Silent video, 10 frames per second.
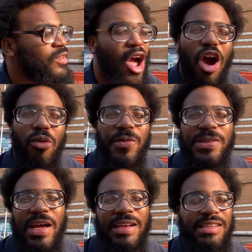I don't want
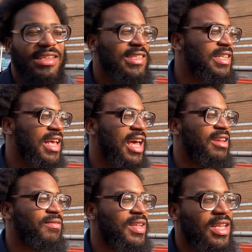y'all to just see
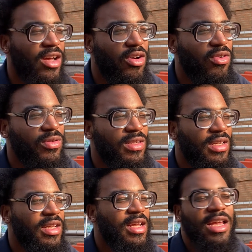edit videos
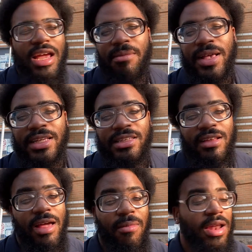and, and make it seem
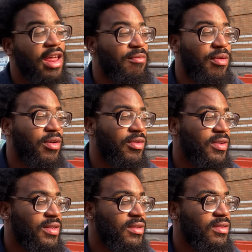like my life perfect.
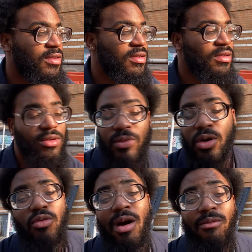
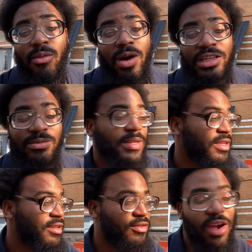Well, whoever watch me
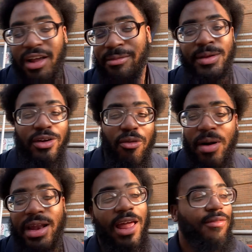and subscribe to me know
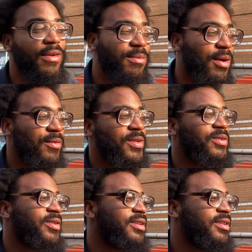my life ain't perfect,
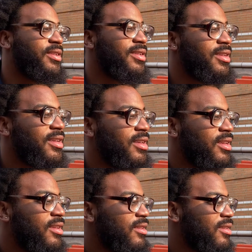sure.
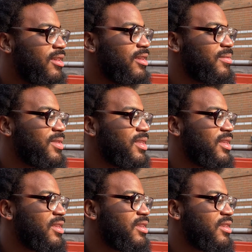But,
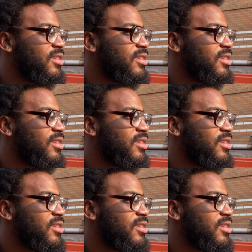yeah.